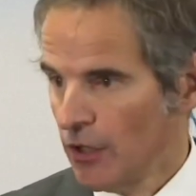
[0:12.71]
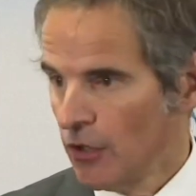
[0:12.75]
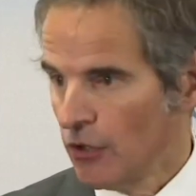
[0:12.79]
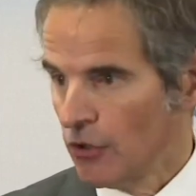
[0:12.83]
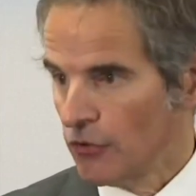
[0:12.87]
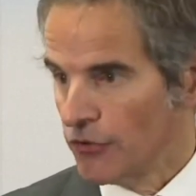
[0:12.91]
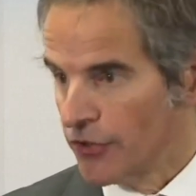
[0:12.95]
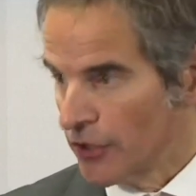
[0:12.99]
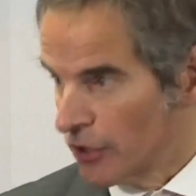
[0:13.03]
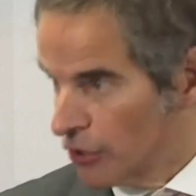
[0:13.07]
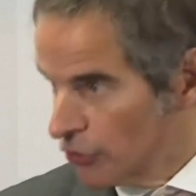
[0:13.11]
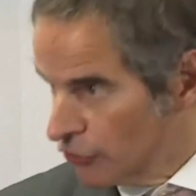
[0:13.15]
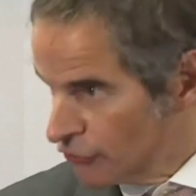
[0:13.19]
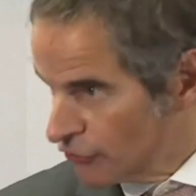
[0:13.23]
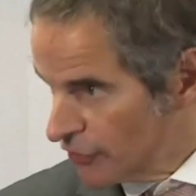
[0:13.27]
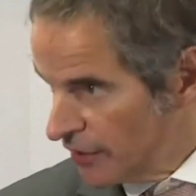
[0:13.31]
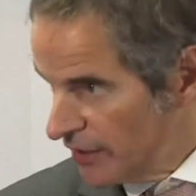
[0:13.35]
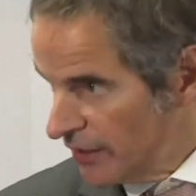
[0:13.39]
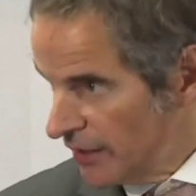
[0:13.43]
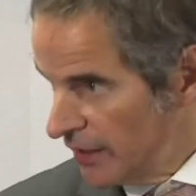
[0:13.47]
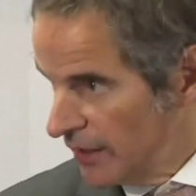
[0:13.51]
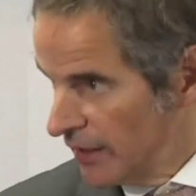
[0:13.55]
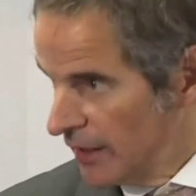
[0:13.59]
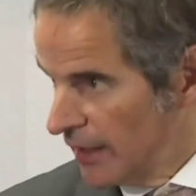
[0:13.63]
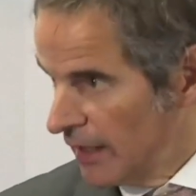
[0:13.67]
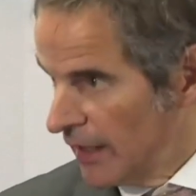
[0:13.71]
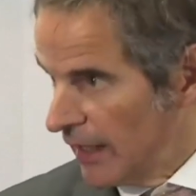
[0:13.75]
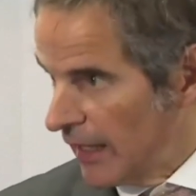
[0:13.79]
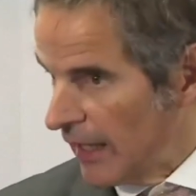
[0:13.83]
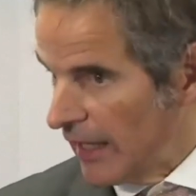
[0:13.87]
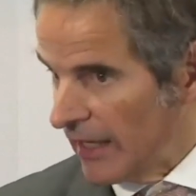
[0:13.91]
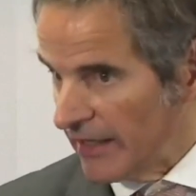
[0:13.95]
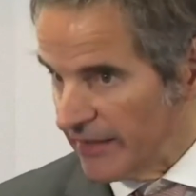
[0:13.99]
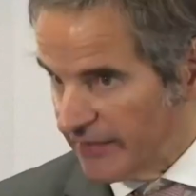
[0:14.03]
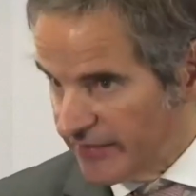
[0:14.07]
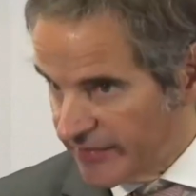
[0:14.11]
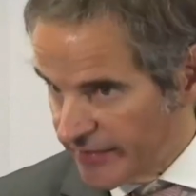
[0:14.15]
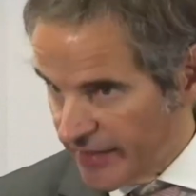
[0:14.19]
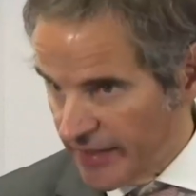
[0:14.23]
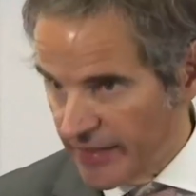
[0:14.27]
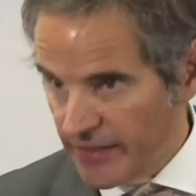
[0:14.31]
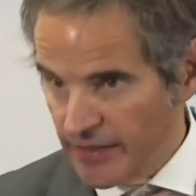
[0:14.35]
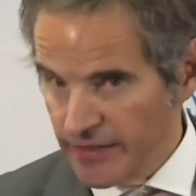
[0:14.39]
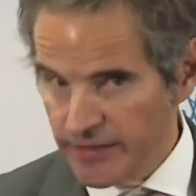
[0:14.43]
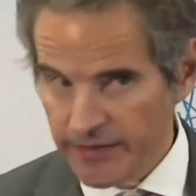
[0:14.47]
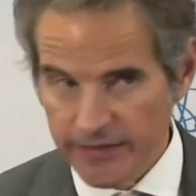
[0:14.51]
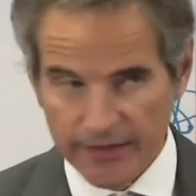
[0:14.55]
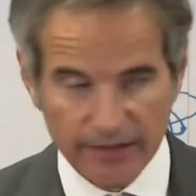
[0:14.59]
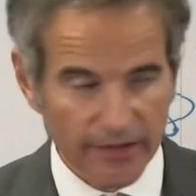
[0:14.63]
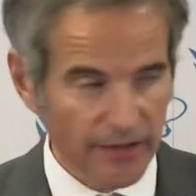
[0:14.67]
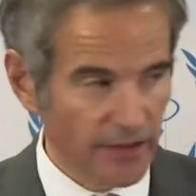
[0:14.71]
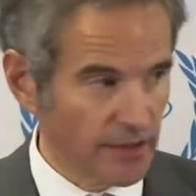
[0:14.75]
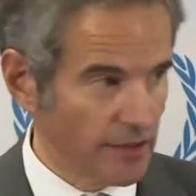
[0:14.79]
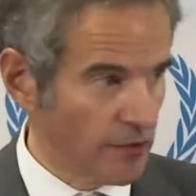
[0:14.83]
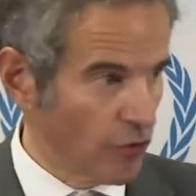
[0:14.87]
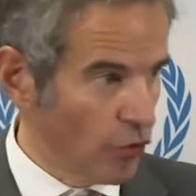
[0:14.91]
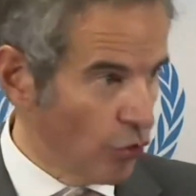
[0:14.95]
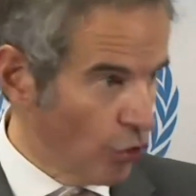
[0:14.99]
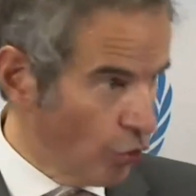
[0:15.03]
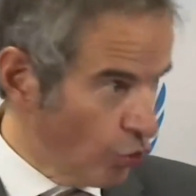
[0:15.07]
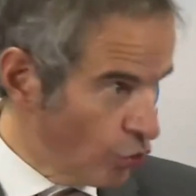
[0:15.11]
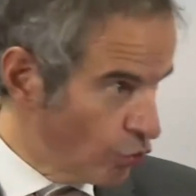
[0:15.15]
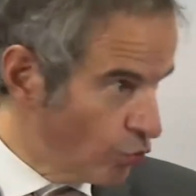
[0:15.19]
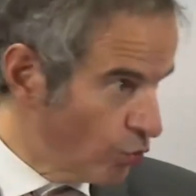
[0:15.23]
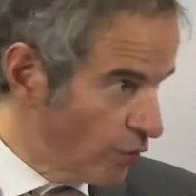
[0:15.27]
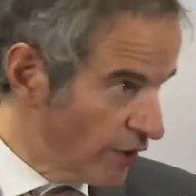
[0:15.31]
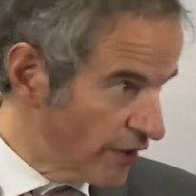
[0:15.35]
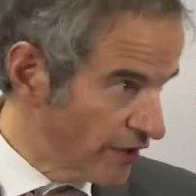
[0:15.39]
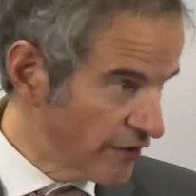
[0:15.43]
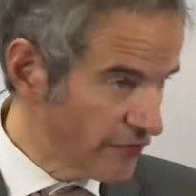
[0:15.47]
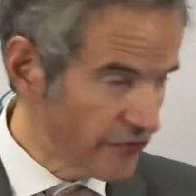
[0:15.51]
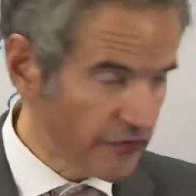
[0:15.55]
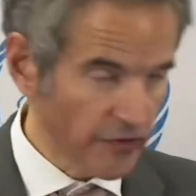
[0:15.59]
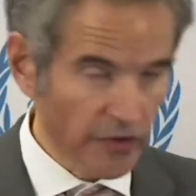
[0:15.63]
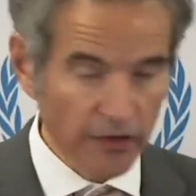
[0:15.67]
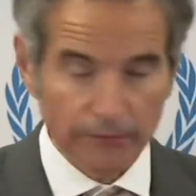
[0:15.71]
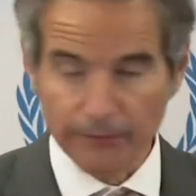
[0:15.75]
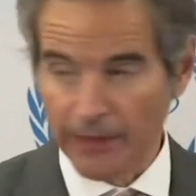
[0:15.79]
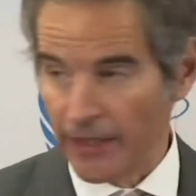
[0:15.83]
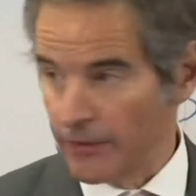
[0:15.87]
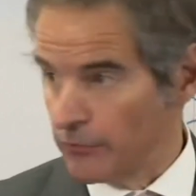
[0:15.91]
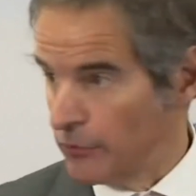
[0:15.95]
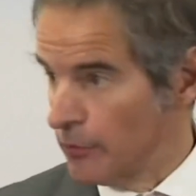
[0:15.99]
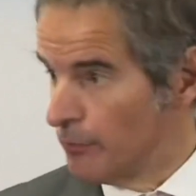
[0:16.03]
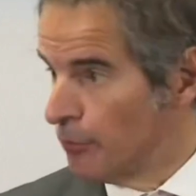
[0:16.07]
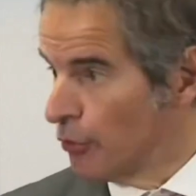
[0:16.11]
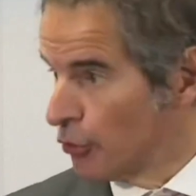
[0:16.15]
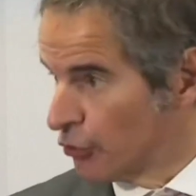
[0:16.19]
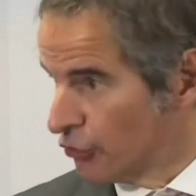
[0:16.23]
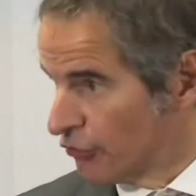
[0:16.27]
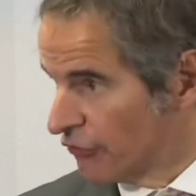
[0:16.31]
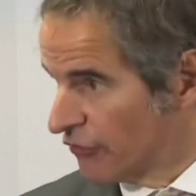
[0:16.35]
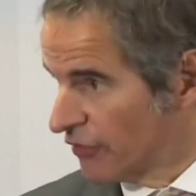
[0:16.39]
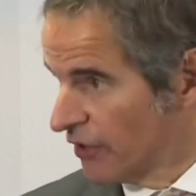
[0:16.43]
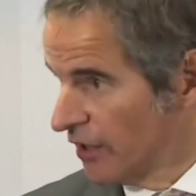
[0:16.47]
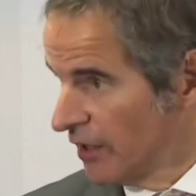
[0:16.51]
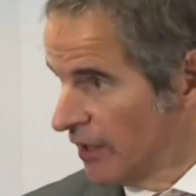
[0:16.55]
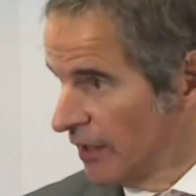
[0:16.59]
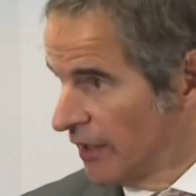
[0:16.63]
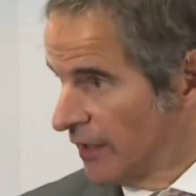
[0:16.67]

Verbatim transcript: On the contrary, I said it in all words in my reports,